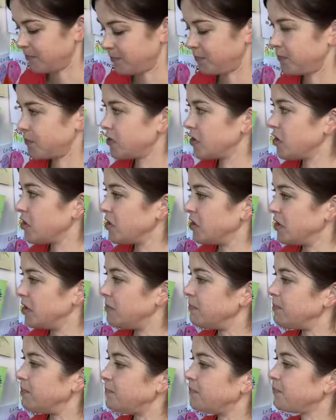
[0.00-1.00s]
it's a good
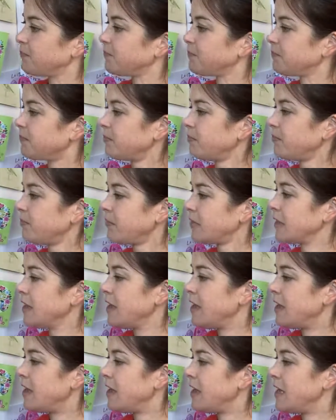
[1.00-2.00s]
one,
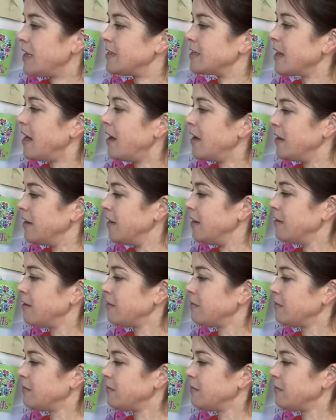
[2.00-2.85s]
is ion.